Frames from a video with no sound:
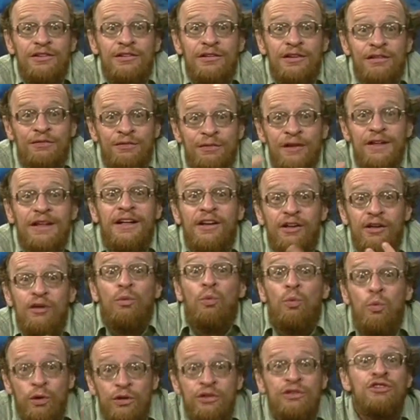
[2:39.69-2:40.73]
so it's very clear
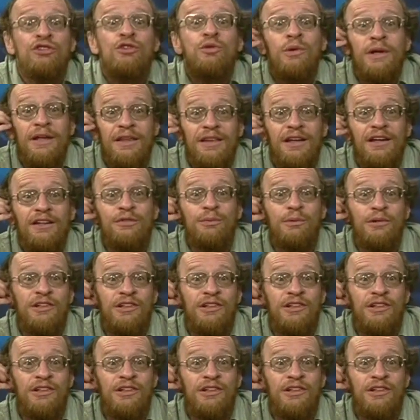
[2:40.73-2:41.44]
we're doing this.